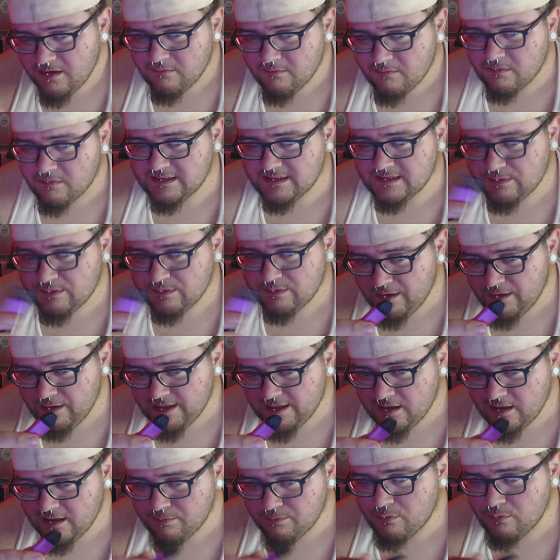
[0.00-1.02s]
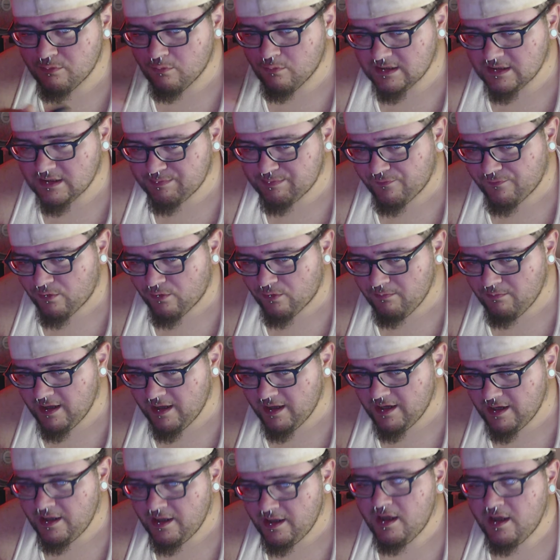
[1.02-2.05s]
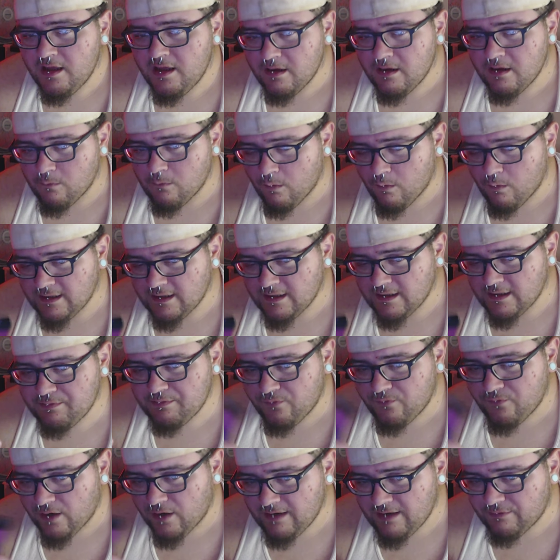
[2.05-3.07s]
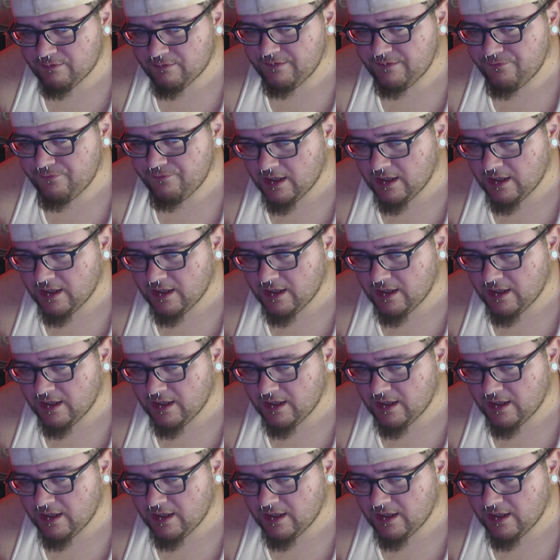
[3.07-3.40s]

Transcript: before bed, and once before every fucking time I eat.